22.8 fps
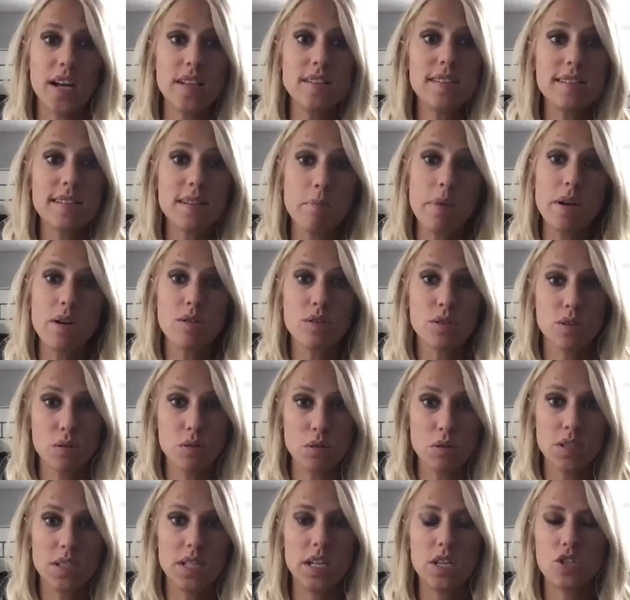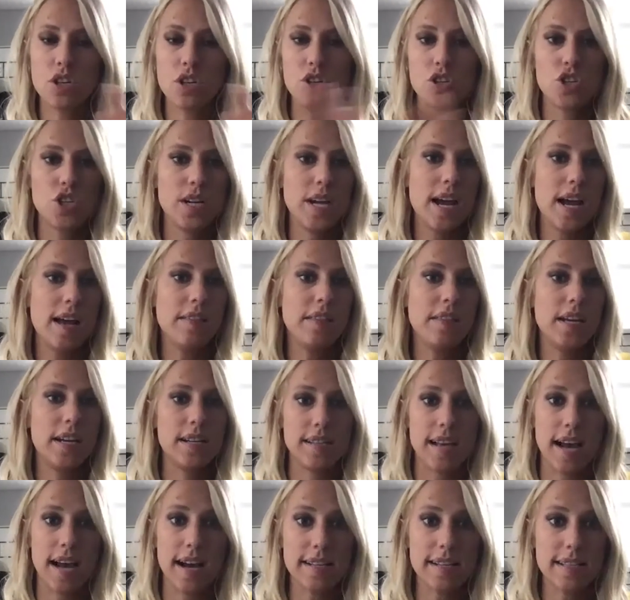is a middle school teacher, and she had the
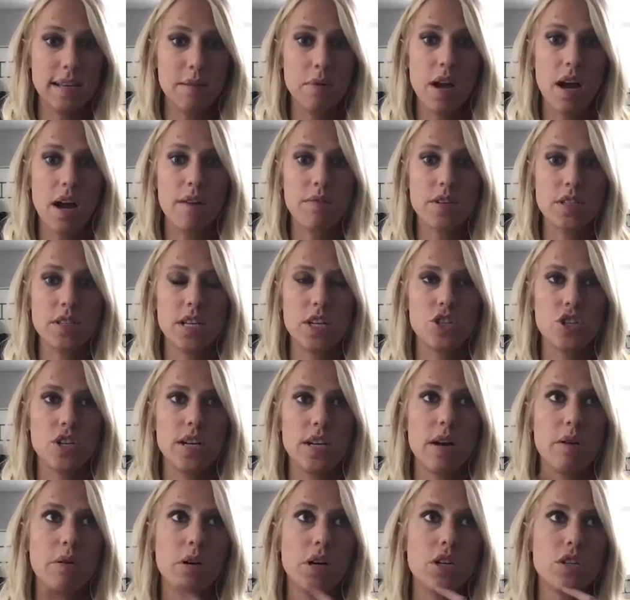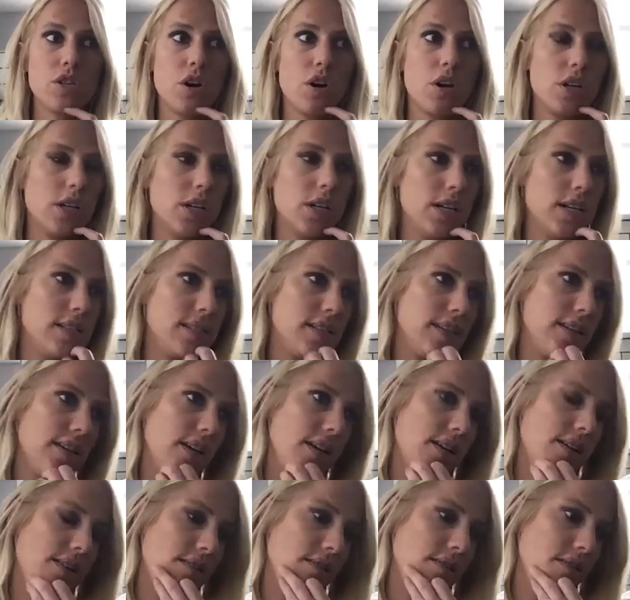exact same conversation. Now her daughter is
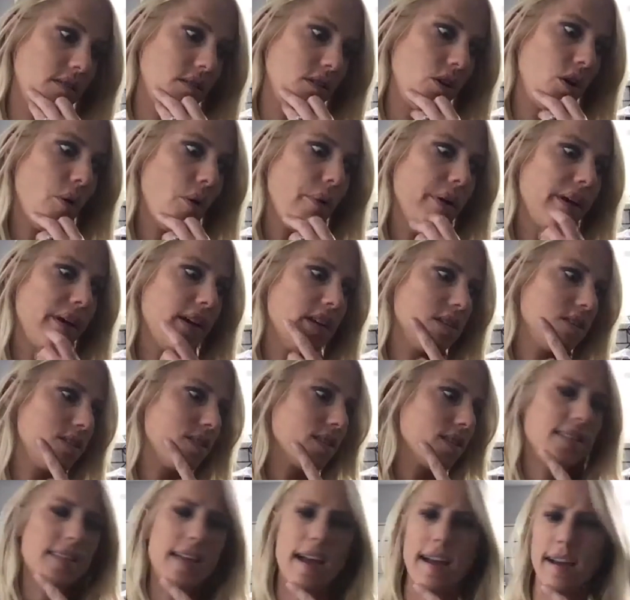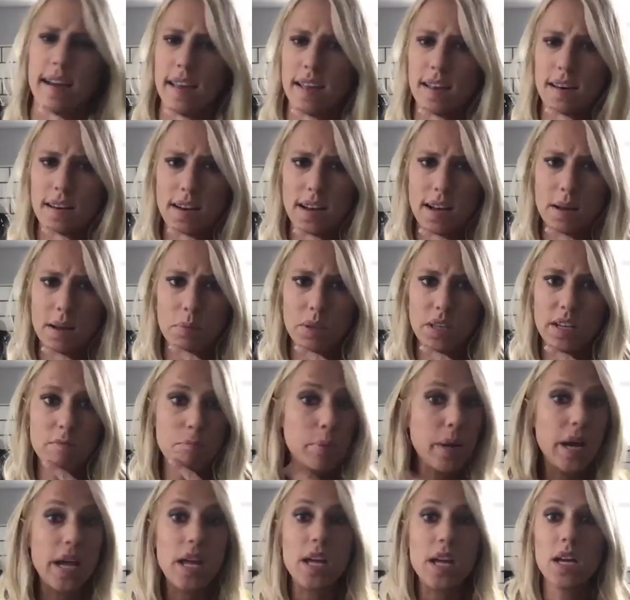going into second, I believe,
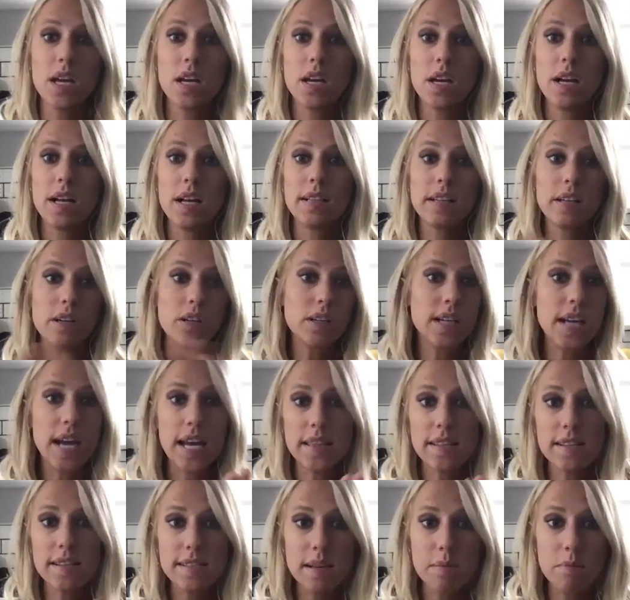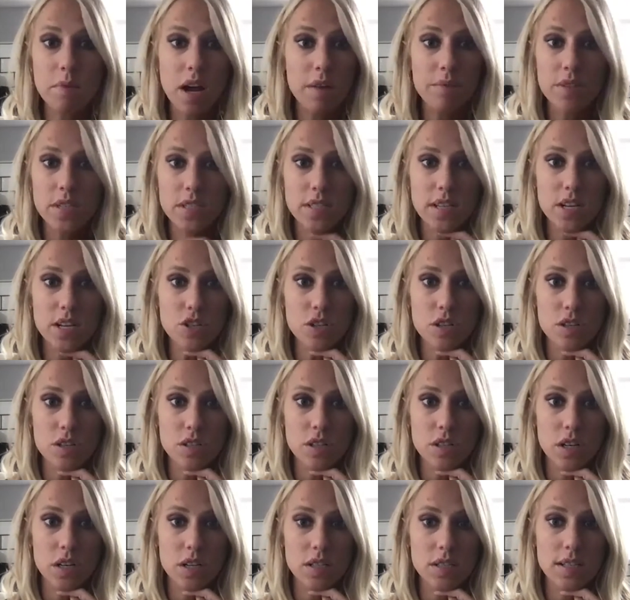but literally had the same conversation as
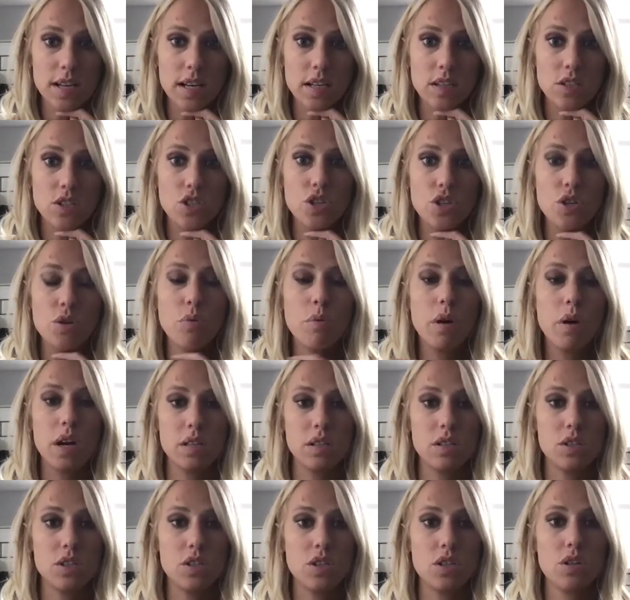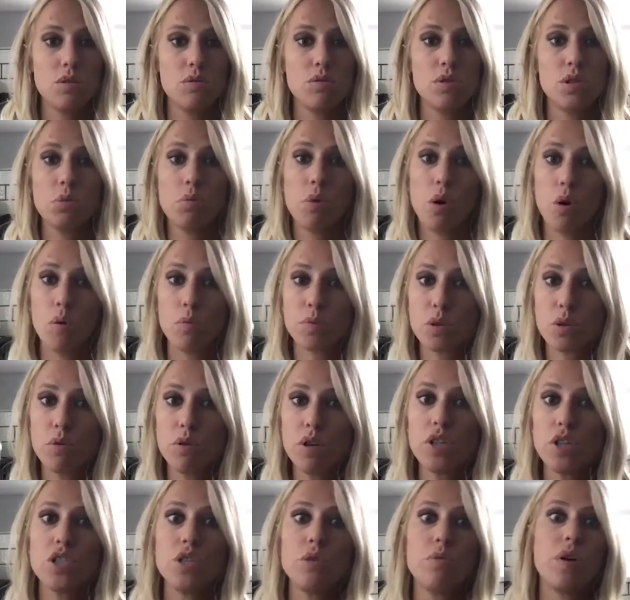her. Said, do you want to do homeschool, or
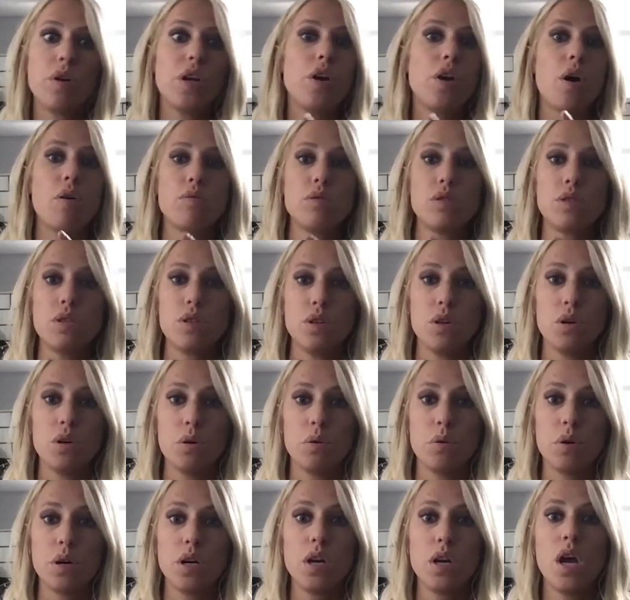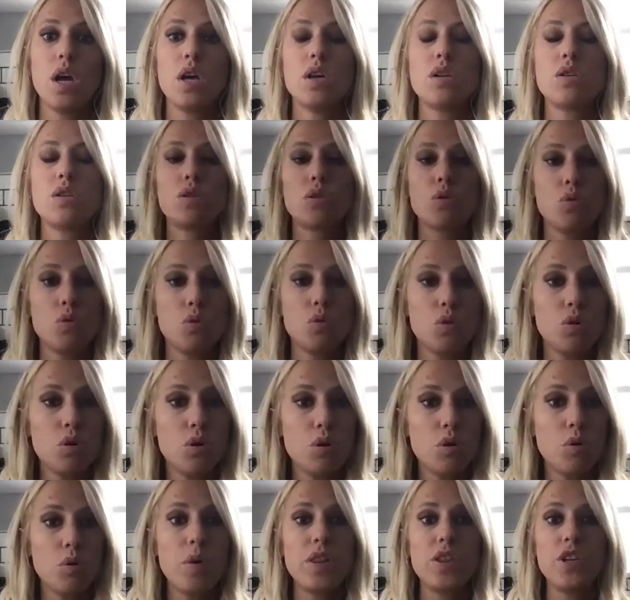do you want to go to
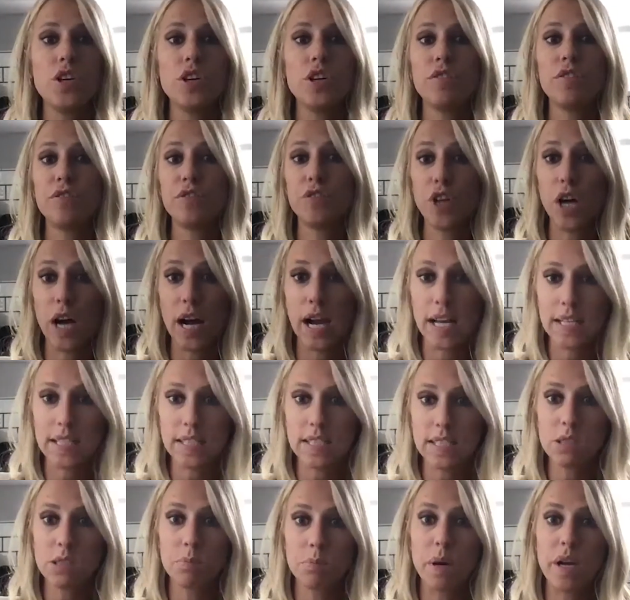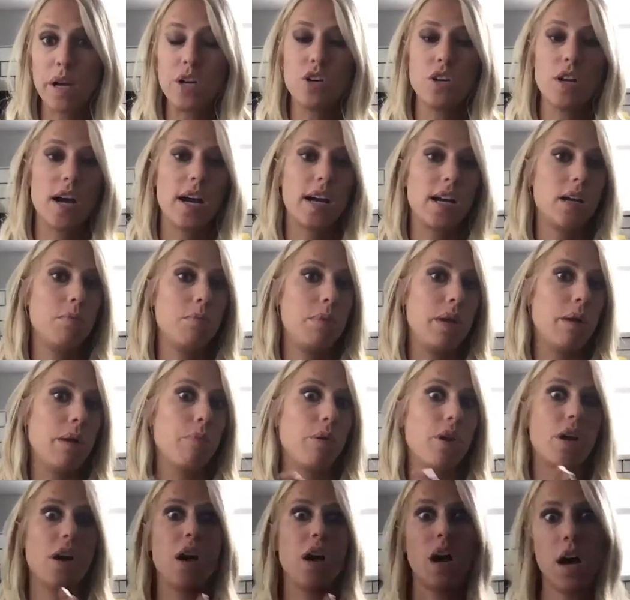school with your friends, but you're not going to be able
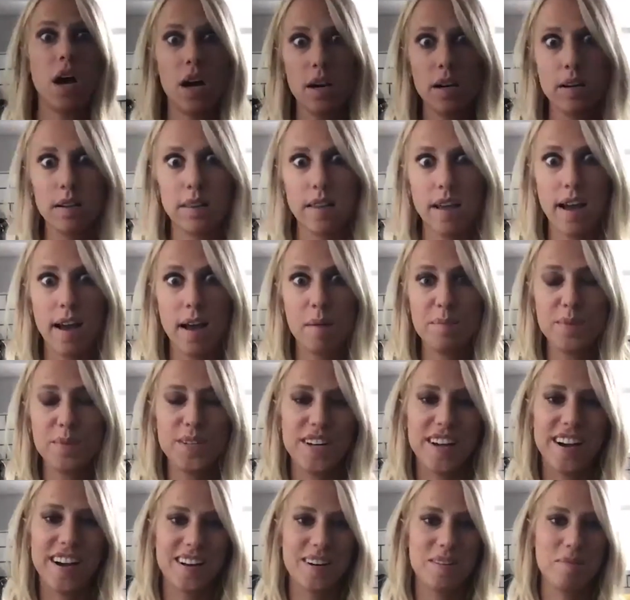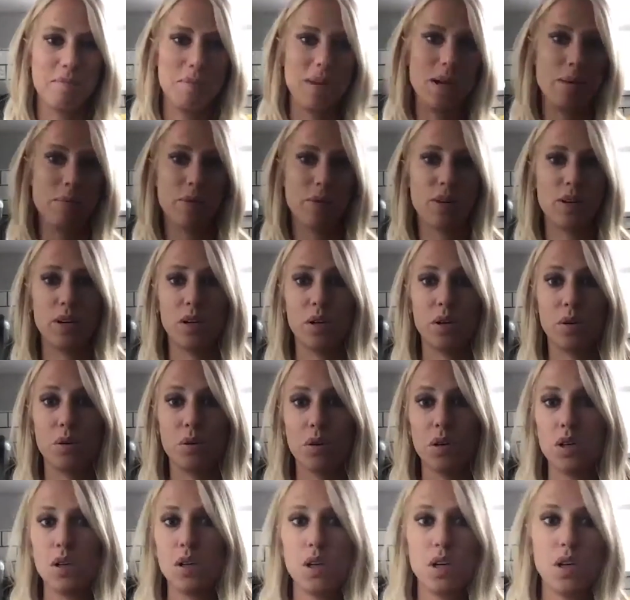to hug them. You're not going to be able to
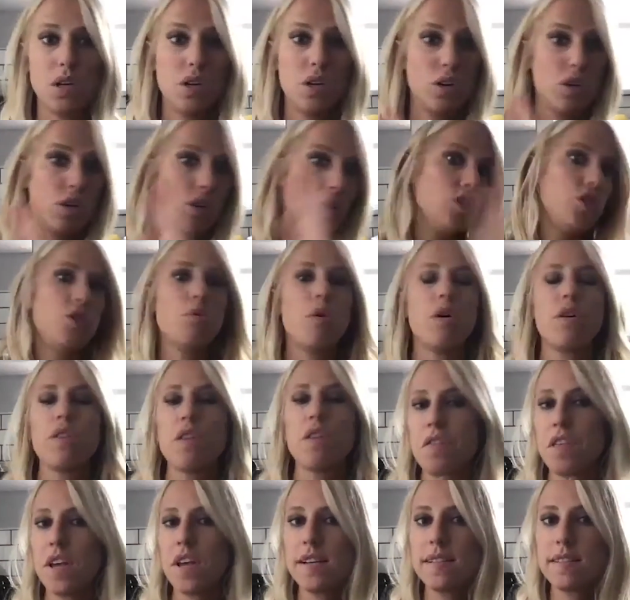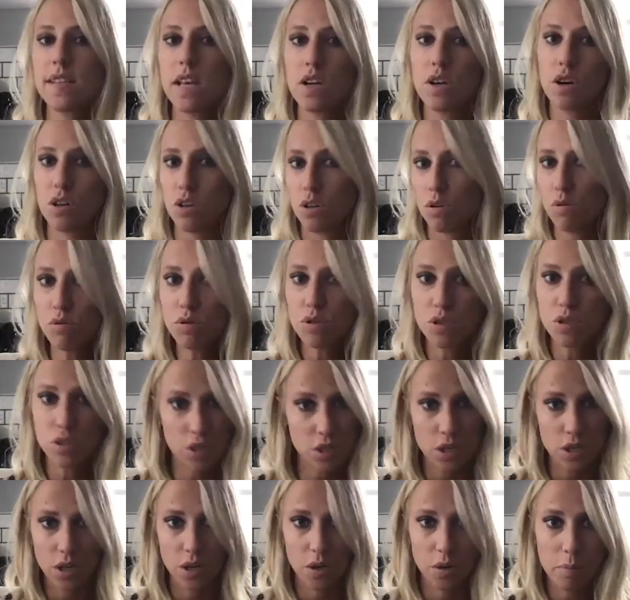do all the things that you're used
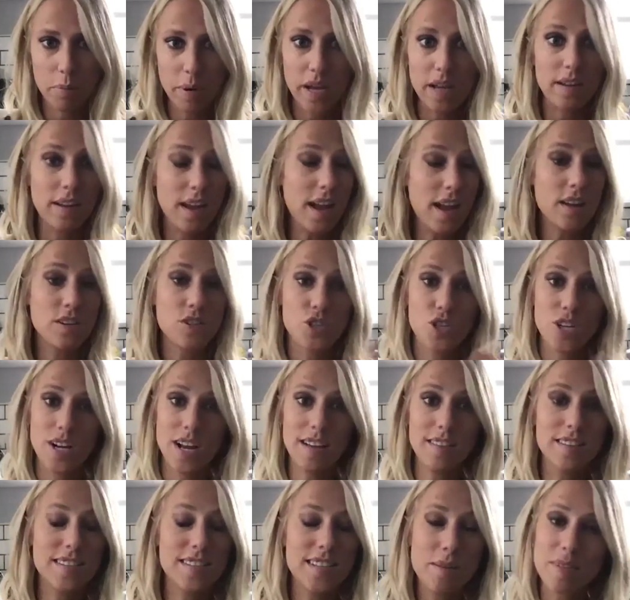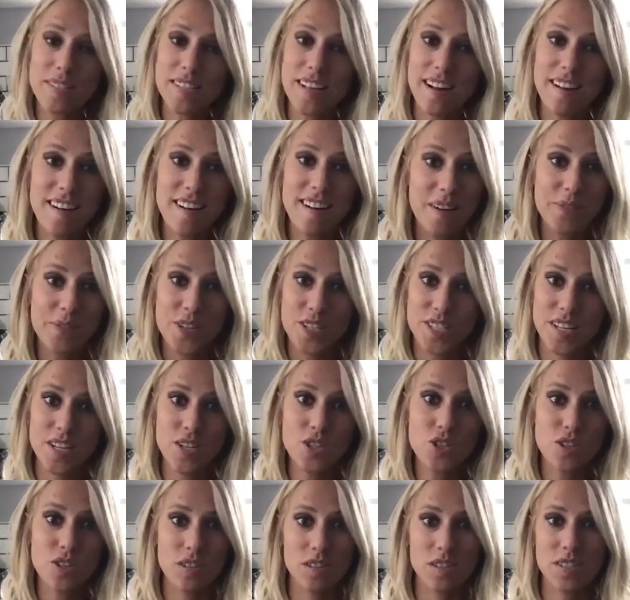to. But yeah, she had the same exact
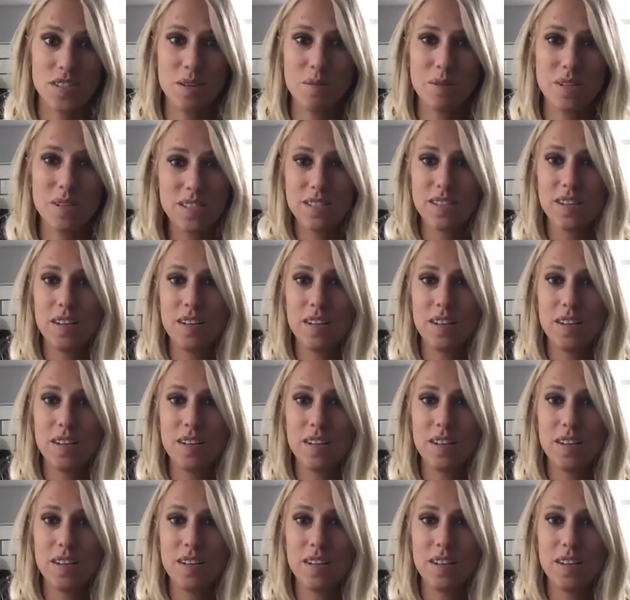conversation. So it's,